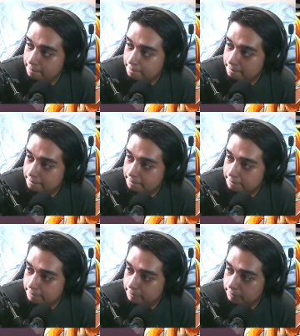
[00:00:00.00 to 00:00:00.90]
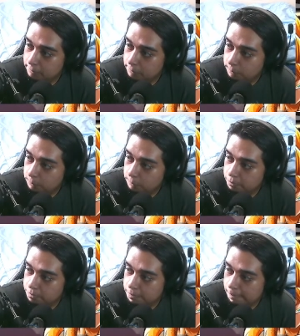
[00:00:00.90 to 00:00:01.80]

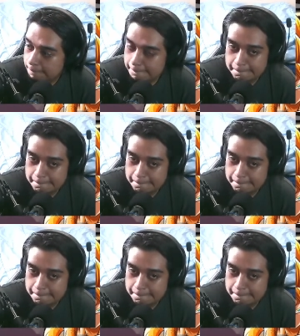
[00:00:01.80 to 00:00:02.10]
(silence)